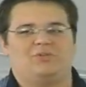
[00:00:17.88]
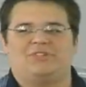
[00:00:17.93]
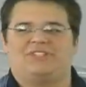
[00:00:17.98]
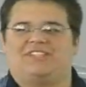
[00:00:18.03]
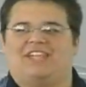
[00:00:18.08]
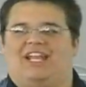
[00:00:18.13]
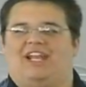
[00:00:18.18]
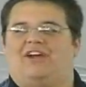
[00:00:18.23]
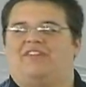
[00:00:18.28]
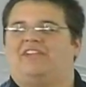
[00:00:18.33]
She
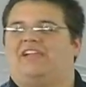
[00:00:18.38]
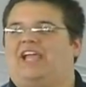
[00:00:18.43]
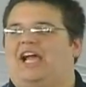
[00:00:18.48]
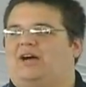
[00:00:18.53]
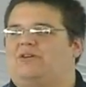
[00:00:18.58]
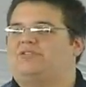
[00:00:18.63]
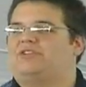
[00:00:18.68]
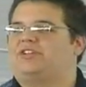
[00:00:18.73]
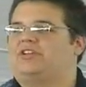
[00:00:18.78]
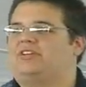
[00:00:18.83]
was standing on the
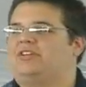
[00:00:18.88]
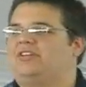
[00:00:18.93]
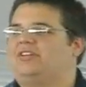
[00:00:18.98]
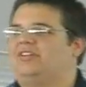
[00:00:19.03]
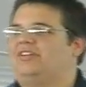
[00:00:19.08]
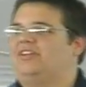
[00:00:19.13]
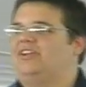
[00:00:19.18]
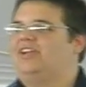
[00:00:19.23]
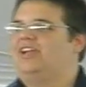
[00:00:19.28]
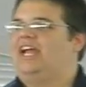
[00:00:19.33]
couch,
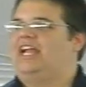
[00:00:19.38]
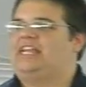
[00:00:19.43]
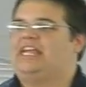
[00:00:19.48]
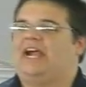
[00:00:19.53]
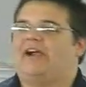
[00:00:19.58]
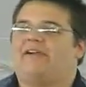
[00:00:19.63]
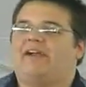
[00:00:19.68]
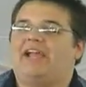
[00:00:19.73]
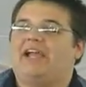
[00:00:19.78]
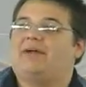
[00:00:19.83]

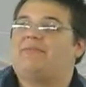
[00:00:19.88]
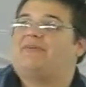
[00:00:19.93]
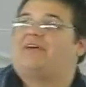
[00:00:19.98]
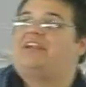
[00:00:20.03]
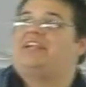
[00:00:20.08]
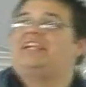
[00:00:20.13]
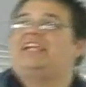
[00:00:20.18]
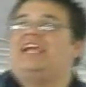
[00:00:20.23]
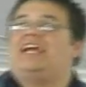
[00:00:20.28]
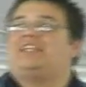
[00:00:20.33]
and here I
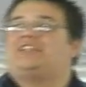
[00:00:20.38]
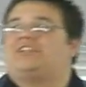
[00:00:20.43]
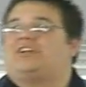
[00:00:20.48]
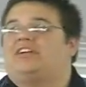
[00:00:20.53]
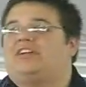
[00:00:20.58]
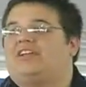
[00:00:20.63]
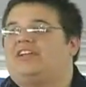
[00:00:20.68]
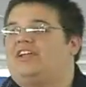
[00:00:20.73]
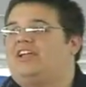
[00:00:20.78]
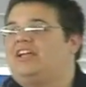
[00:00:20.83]
am, ready to
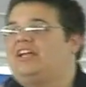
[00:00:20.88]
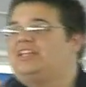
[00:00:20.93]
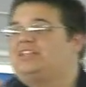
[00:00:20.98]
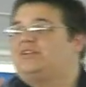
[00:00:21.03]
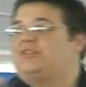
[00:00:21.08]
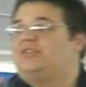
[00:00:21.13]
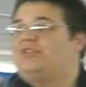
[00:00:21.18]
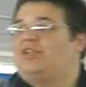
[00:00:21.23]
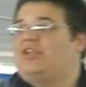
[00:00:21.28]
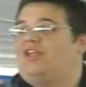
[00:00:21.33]
catch her.
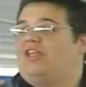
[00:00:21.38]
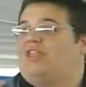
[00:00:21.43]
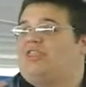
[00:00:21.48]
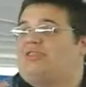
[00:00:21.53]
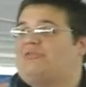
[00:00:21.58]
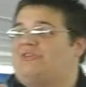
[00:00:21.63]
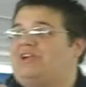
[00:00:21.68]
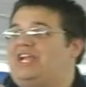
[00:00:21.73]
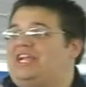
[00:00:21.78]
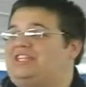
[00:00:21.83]
So
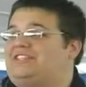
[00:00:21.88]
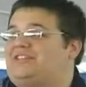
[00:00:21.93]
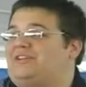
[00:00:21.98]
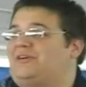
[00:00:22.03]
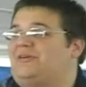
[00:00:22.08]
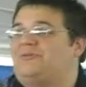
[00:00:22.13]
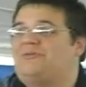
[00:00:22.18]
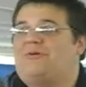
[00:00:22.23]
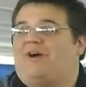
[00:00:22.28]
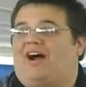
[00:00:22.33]
3,
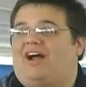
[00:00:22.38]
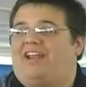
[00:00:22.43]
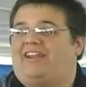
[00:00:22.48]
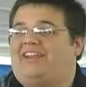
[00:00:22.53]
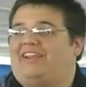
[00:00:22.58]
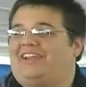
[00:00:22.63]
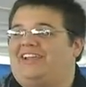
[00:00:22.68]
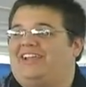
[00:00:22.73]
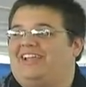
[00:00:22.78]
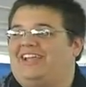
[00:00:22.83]
2,
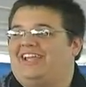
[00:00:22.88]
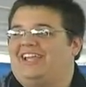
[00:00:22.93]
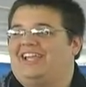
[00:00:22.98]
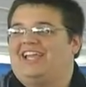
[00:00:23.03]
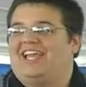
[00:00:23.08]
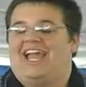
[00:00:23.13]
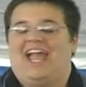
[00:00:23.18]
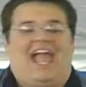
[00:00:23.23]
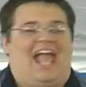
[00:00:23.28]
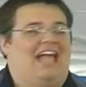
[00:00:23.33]
1,
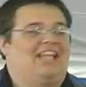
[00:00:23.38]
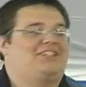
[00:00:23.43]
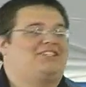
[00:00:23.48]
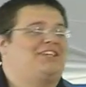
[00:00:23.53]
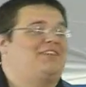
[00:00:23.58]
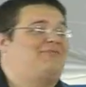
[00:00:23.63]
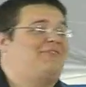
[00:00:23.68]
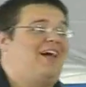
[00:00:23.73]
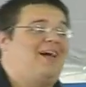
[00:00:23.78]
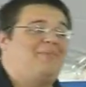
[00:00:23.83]

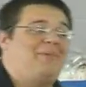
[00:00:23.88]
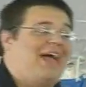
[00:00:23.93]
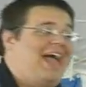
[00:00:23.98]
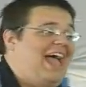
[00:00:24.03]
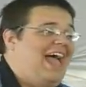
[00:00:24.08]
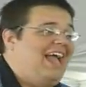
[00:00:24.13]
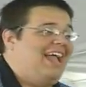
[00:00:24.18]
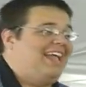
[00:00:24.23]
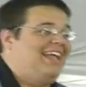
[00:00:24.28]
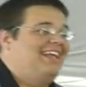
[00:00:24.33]
and she fell
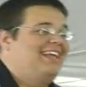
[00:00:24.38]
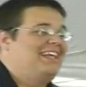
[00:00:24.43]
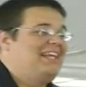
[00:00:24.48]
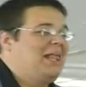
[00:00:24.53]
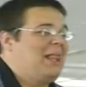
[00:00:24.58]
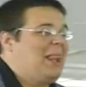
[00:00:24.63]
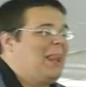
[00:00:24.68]
back,